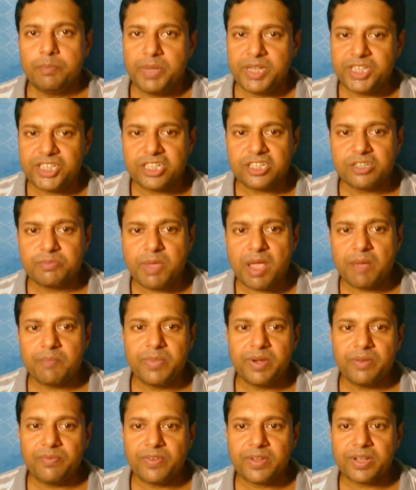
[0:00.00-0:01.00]
Patients may
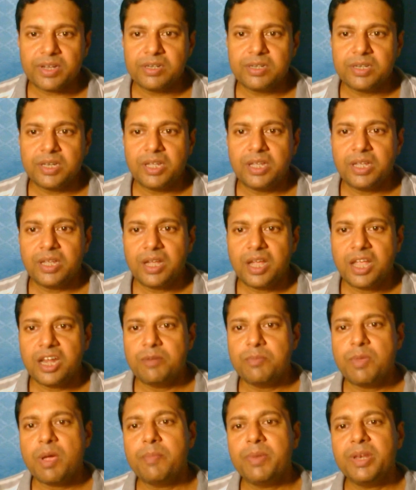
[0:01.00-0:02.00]
have difficulty
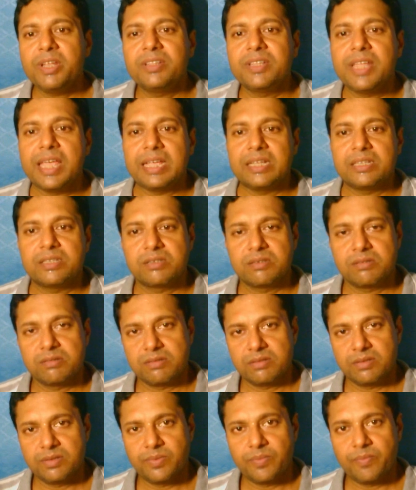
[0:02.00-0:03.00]
in remembering
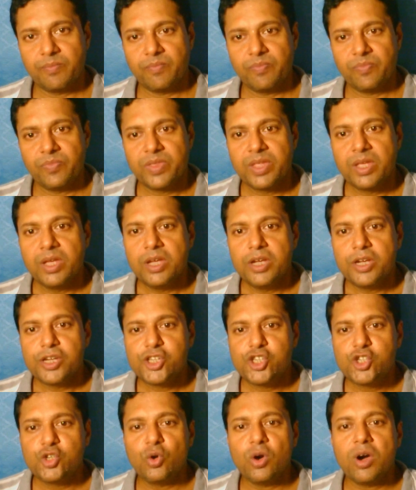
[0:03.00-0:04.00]
things,
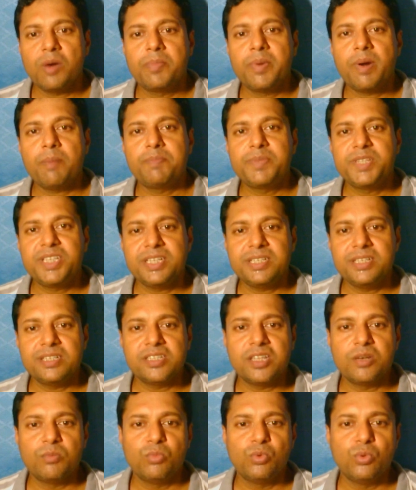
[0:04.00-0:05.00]
show abrupt
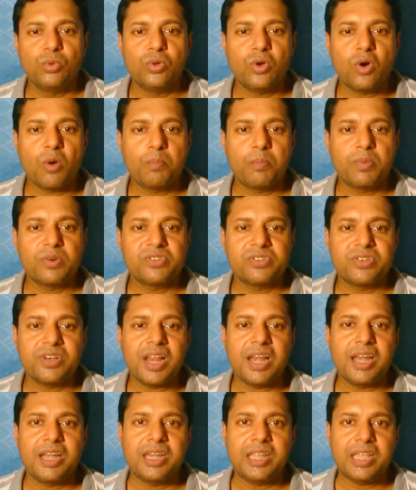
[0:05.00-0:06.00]
changes in mood or
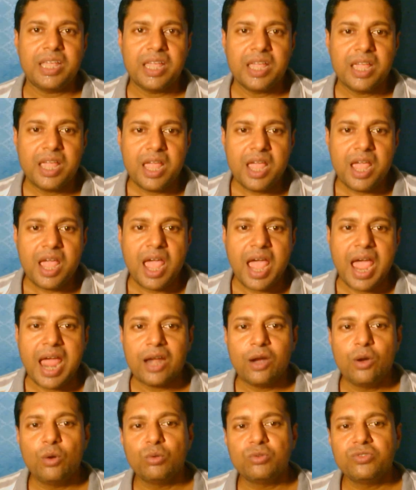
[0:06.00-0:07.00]
personality,
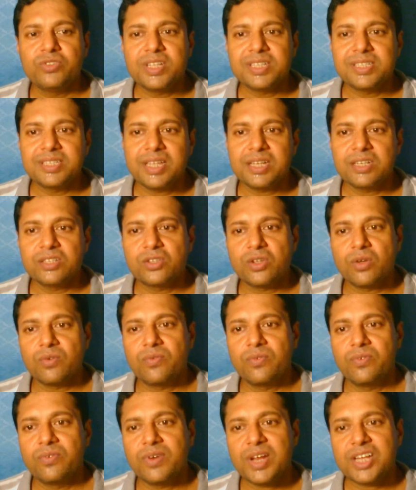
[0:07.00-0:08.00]
and lose their sense
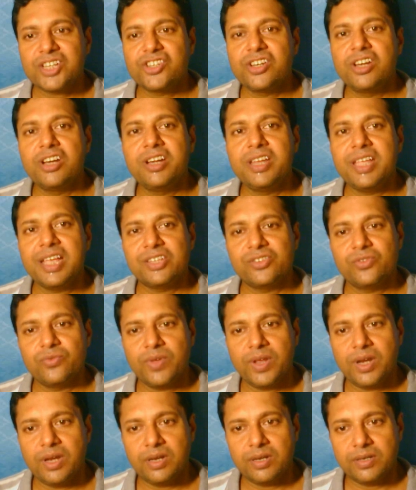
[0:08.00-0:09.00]
of rationality
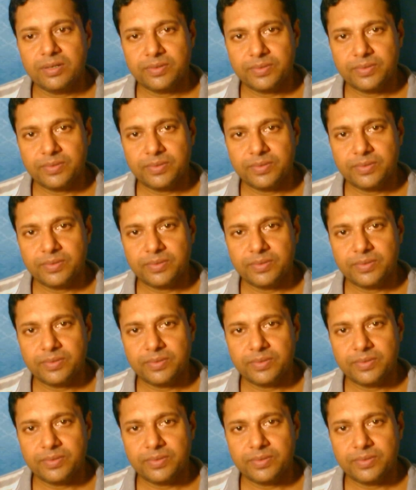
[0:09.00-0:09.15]
as well.